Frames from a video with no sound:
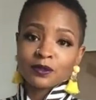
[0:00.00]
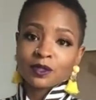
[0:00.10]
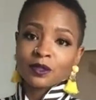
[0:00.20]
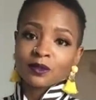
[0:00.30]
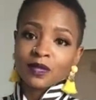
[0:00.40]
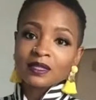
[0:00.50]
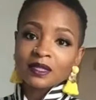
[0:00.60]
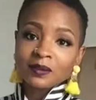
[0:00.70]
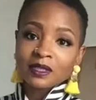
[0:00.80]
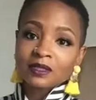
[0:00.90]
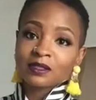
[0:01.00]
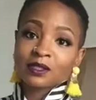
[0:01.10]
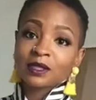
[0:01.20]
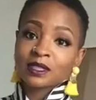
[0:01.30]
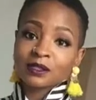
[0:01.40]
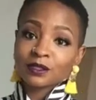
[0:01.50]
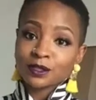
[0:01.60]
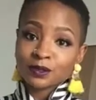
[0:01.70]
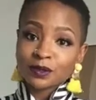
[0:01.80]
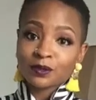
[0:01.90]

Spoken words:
So that's something to consider too,